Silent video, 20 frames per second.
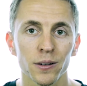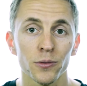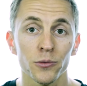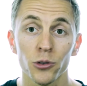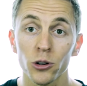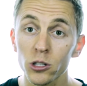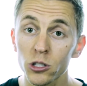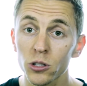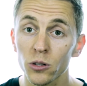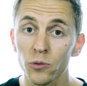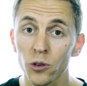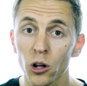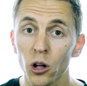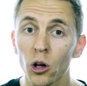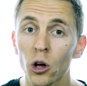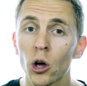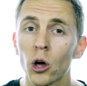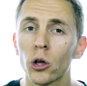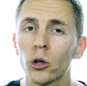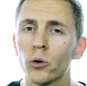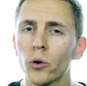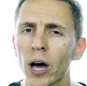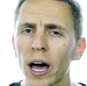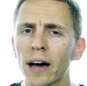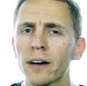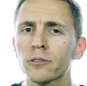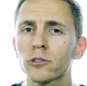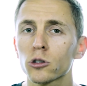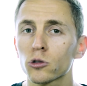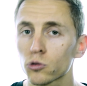First of all, you
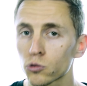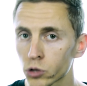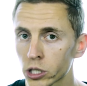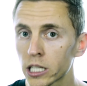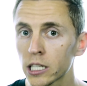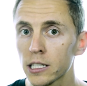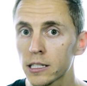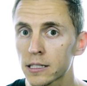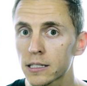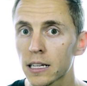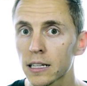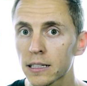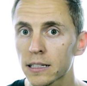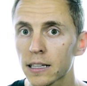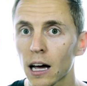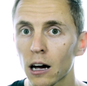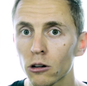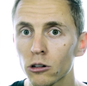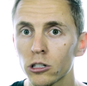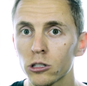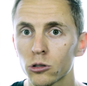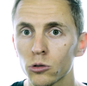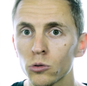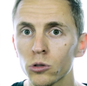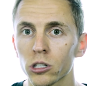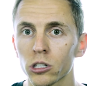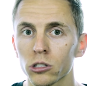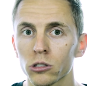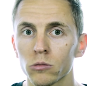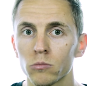have to really sit down and do
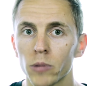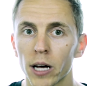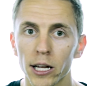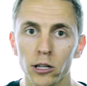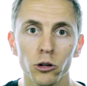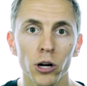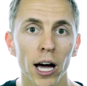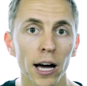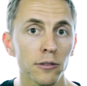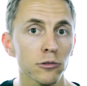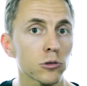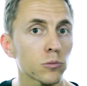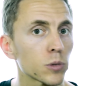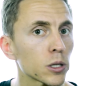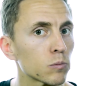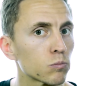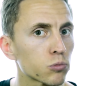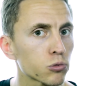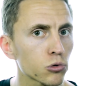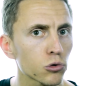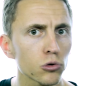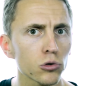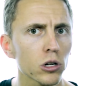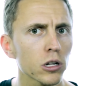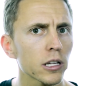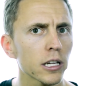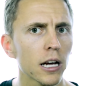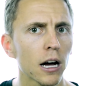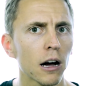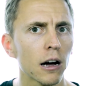this. And you have to be
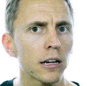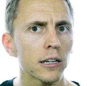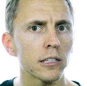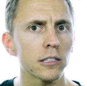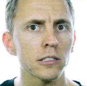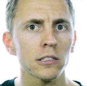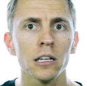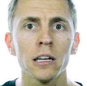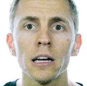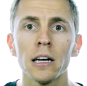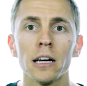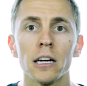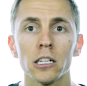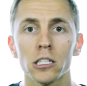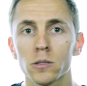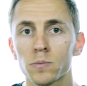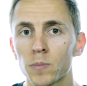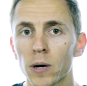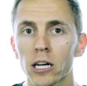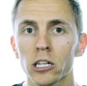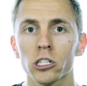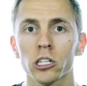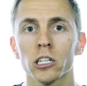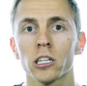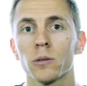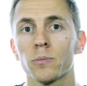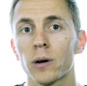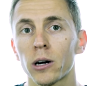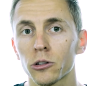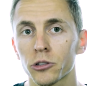brutally honest, especially
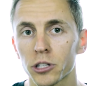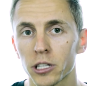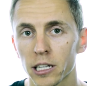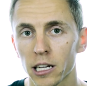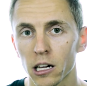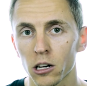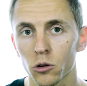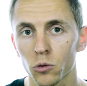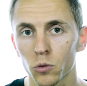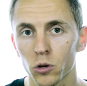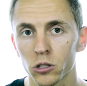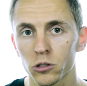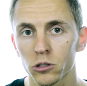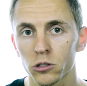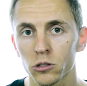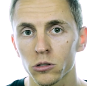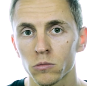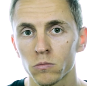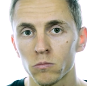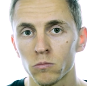about the yellow ones.